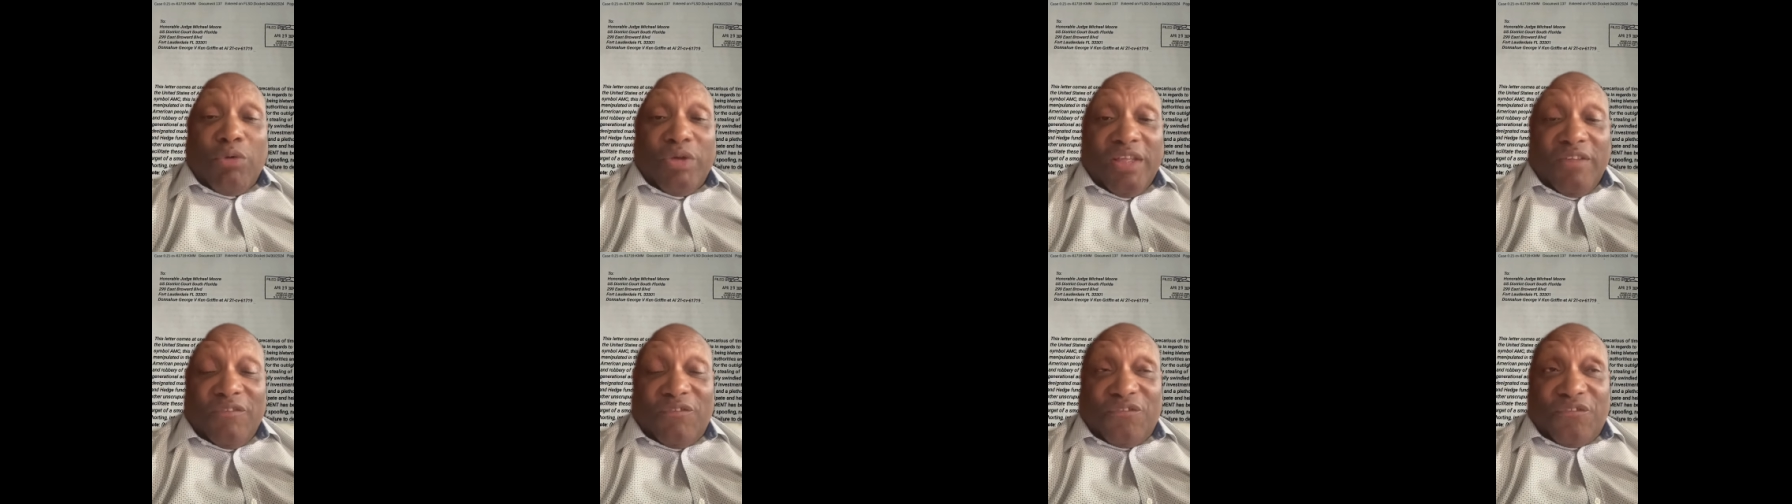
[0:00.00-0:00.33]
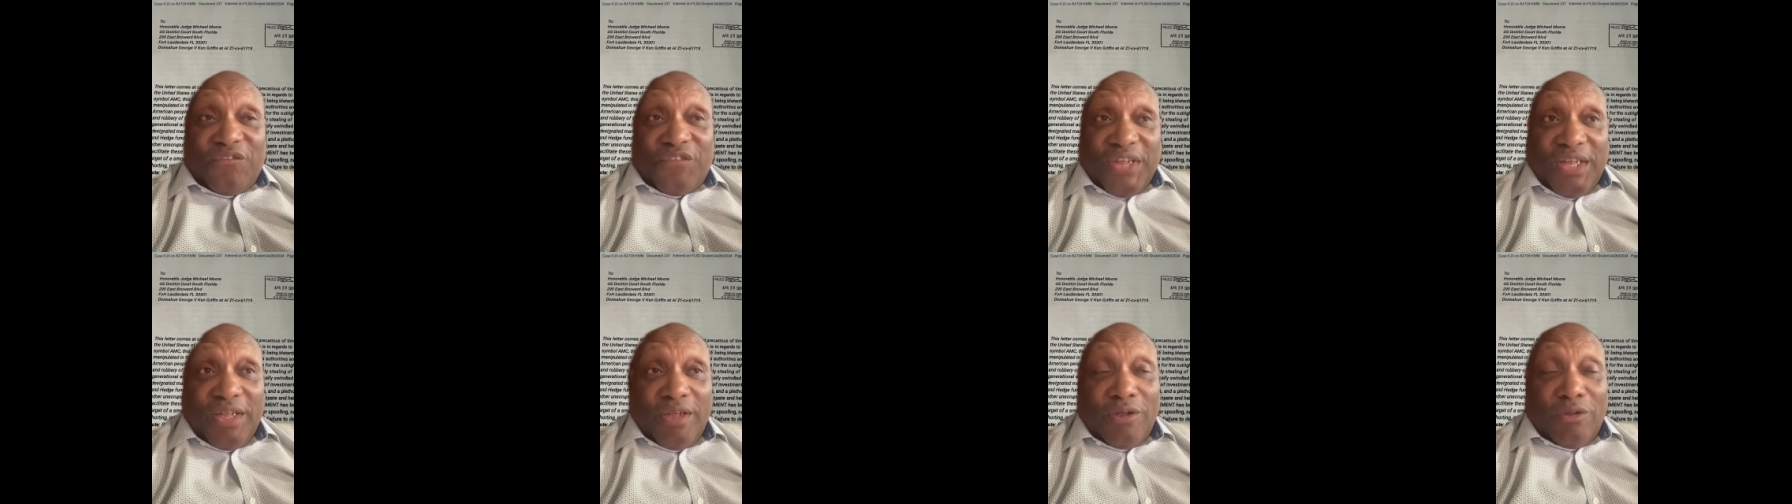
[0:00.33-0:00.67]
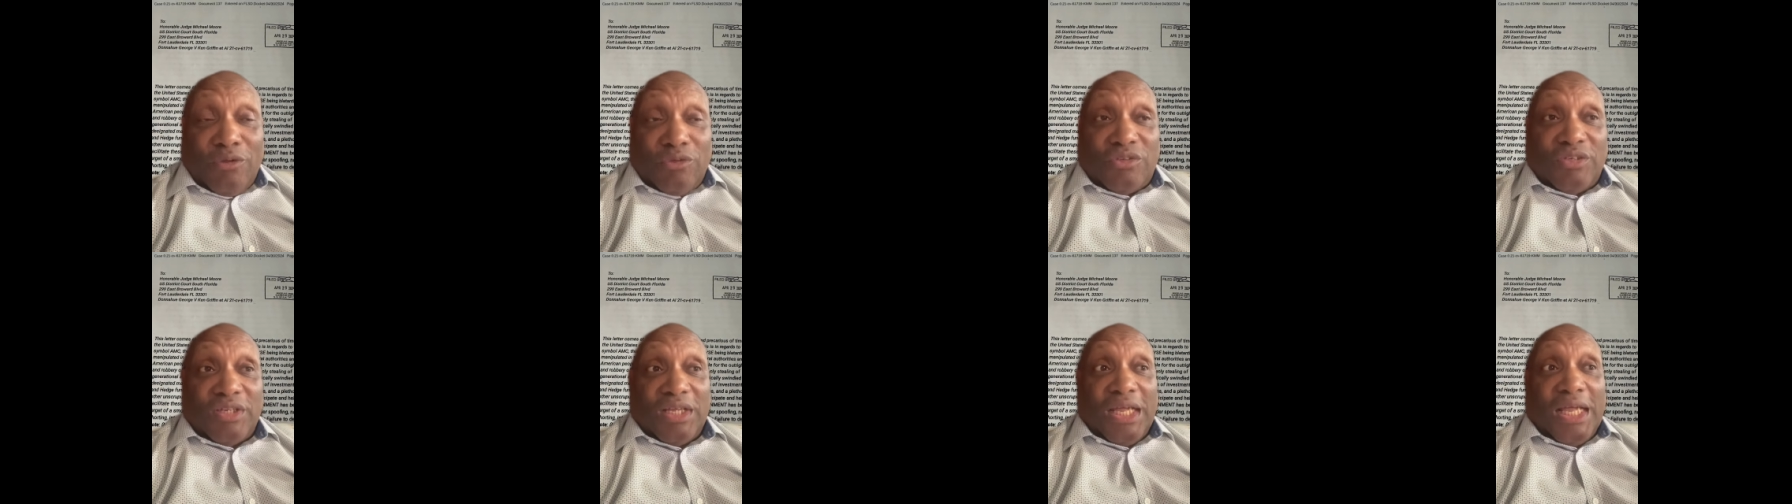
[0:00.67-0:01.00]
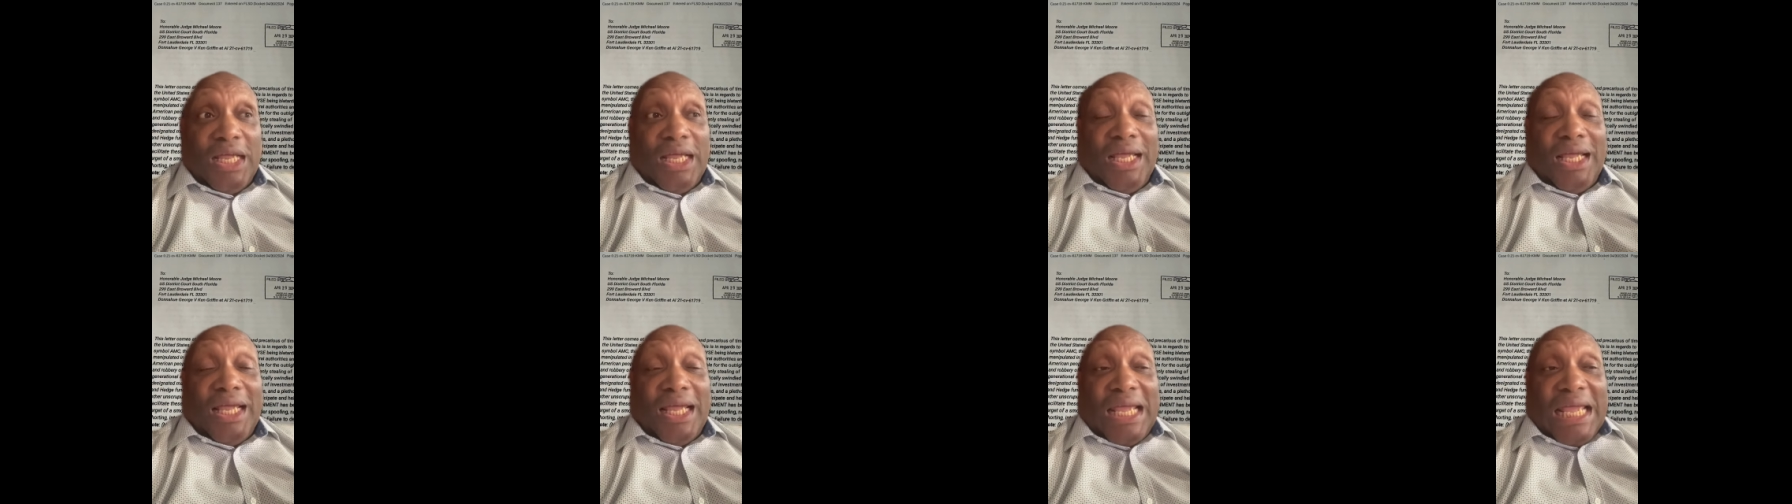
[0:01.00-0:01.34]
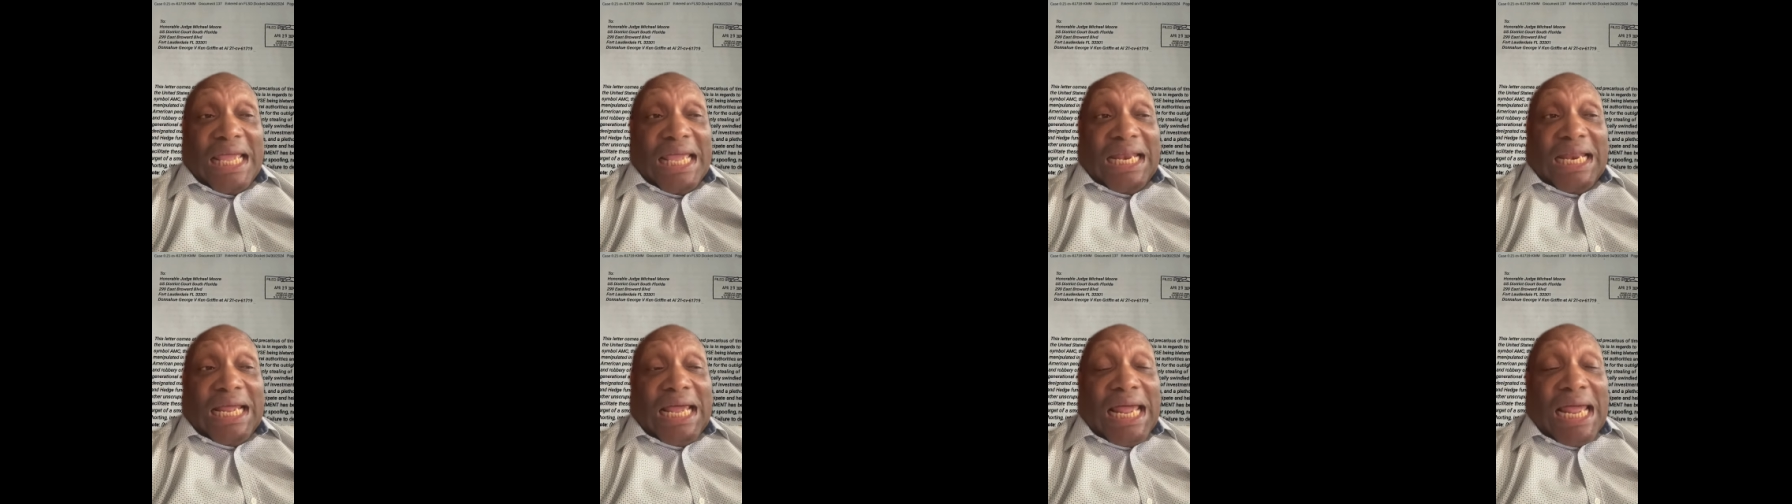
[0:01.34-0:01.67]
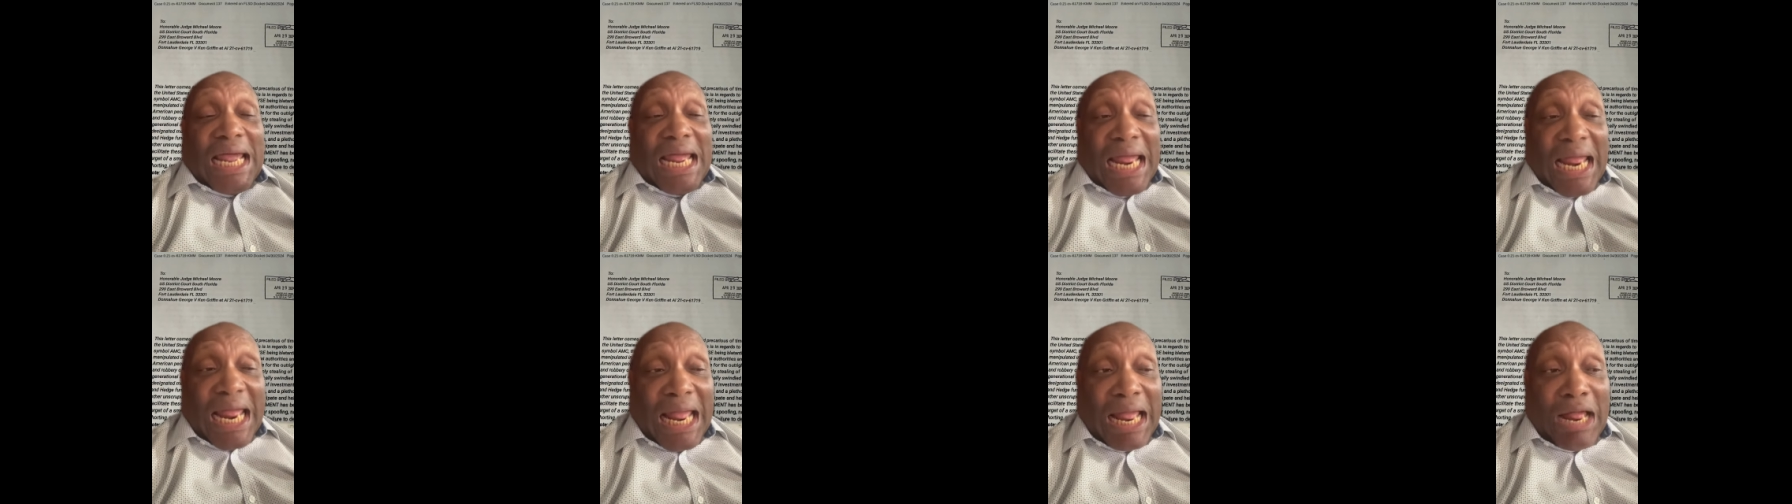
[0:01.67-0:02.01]
he feels and
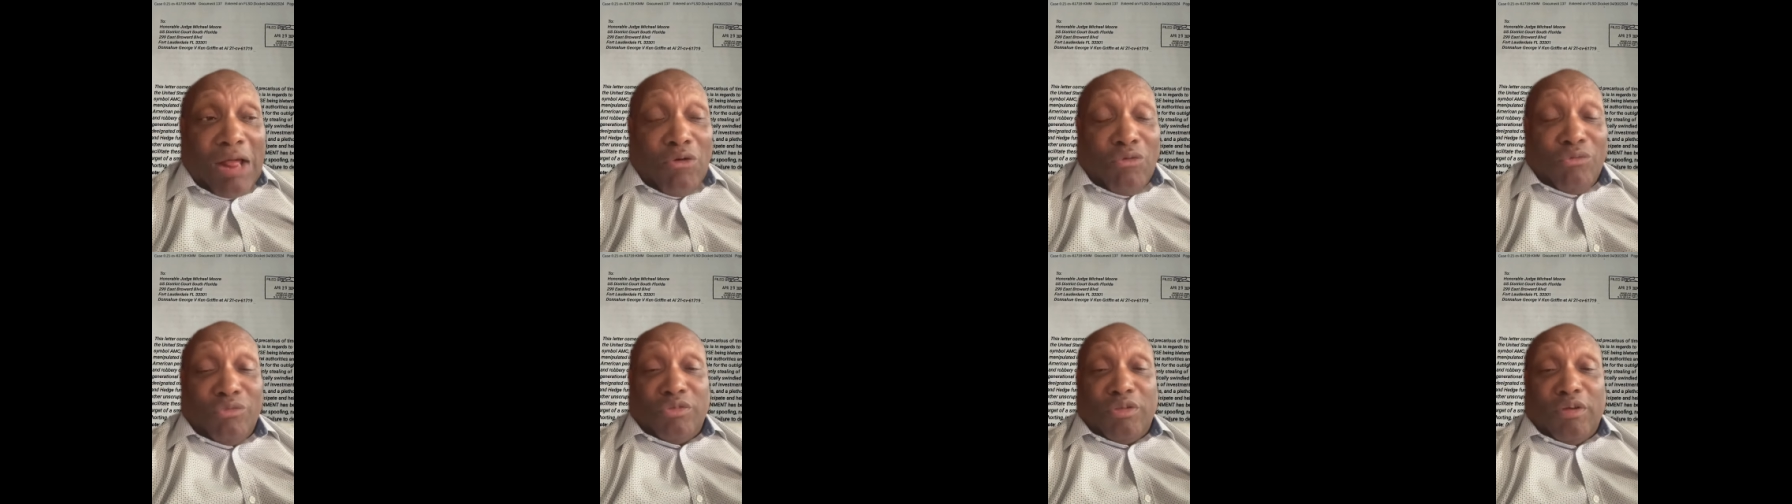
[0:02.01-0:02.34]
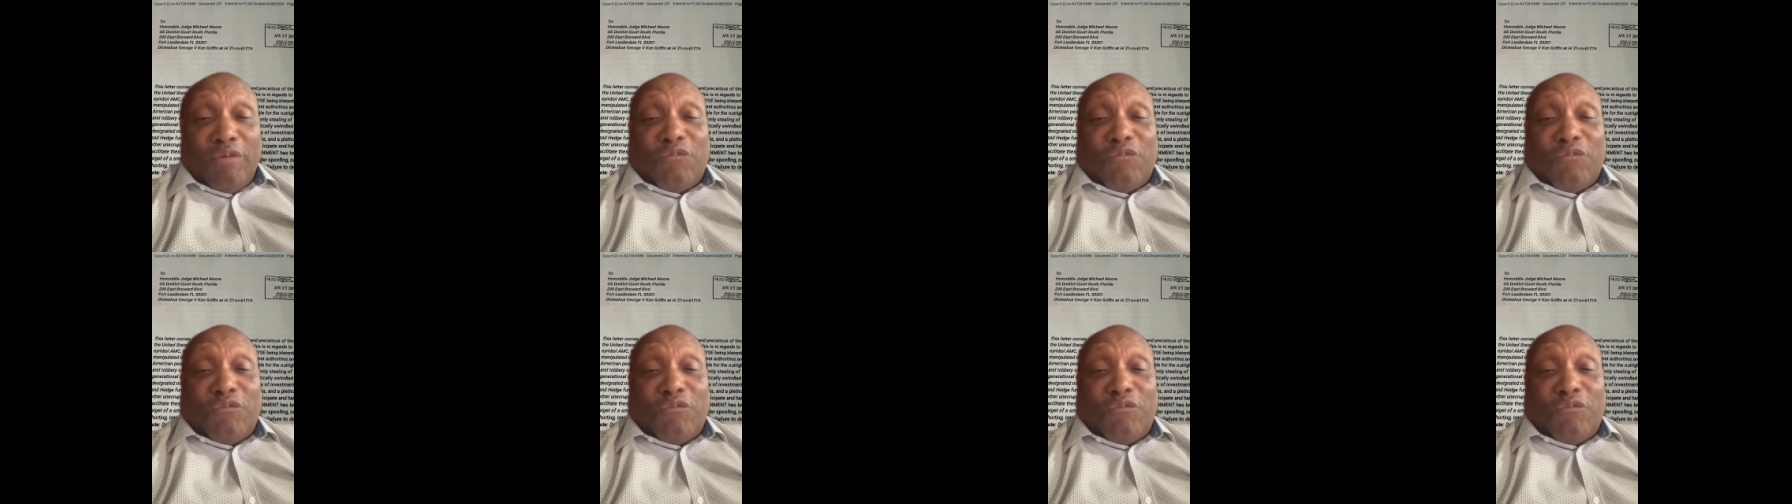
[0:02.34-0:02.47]
how the